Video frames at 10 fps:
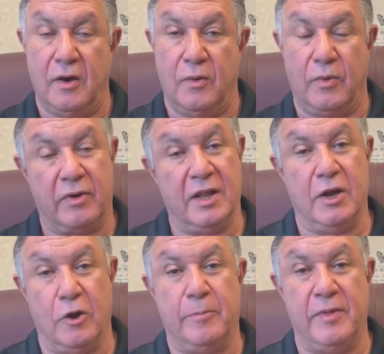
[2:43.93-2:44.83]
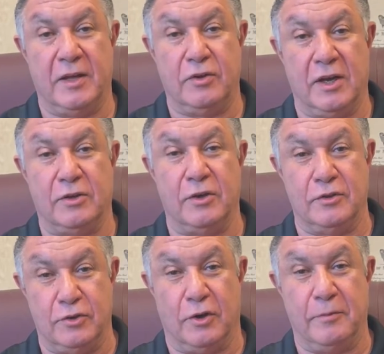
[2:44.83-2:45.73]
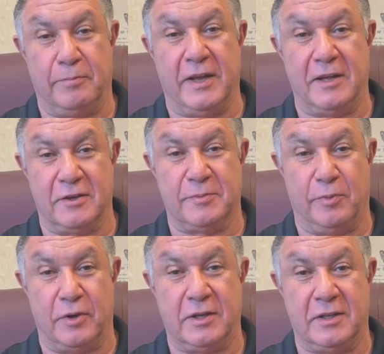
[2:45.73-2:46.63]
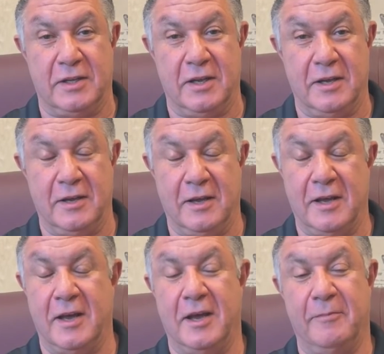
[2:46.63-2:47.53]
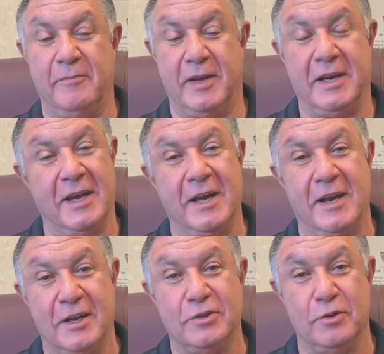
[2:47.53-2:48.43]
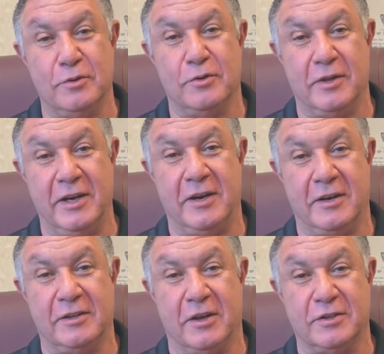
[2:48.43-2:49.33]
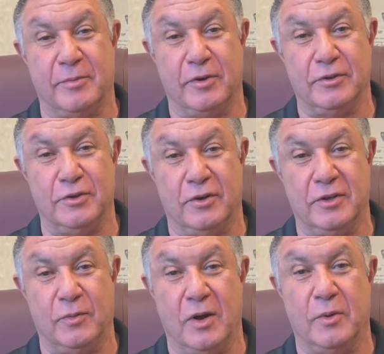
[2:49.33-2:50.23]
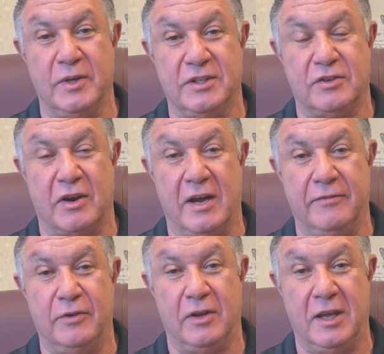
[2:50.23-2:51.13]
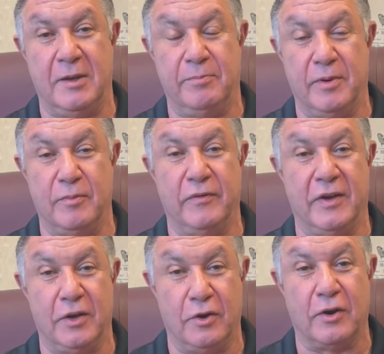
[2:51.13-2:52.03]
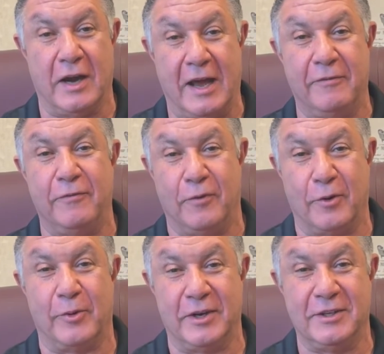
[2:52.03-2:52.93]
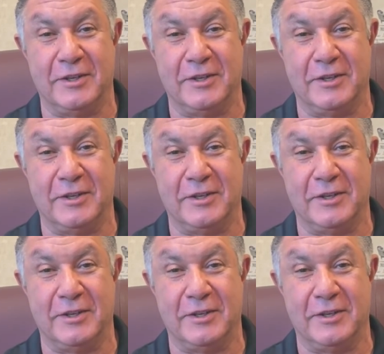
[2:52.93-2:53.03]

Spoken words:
We really hope that you get to enjoy playing the sport. But again, as usual here at Tulsa Bone and Joint, we always strive to keep moving your life forward.